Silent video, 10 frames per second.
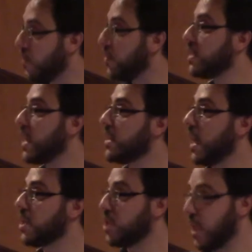
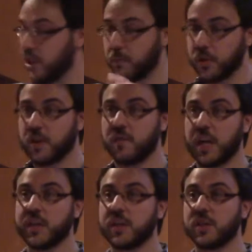presentation in the book of
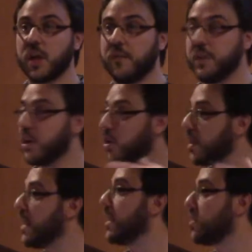Genesis of the
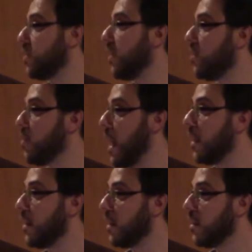early history of humanity.